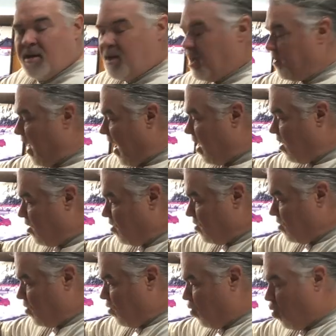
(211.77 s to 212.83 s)
about
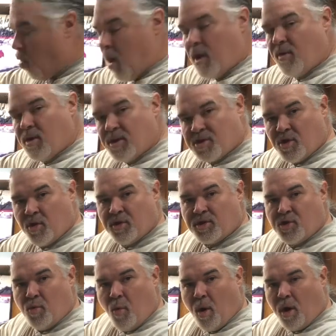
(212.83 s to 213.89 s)
what is going
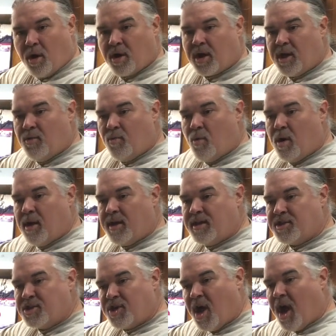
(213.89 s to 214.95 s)
to work and what
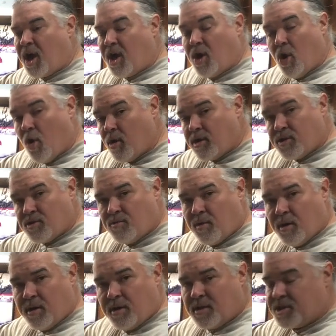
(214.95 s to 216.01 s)
is not going to
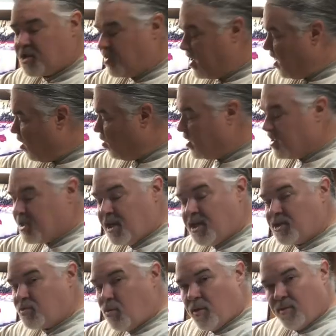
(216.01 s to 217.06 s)
work. So he only
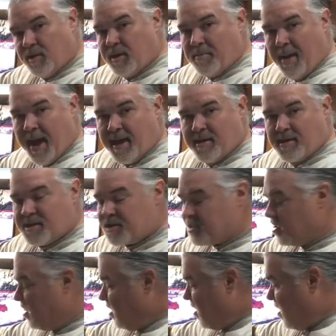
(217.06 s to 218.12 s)
does what really matters.
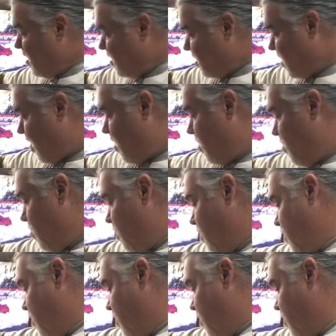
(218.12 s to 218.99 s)
So